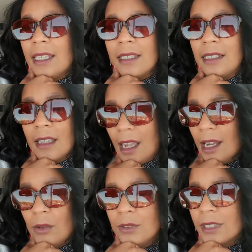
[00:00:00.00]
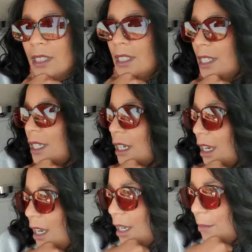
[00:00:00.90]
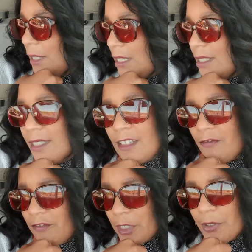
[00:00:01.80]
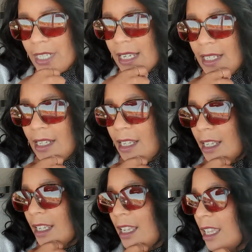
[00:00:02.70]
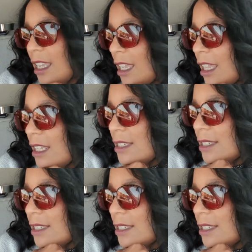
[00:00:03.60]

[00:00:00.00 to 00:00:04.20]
can count. And it's infuriating and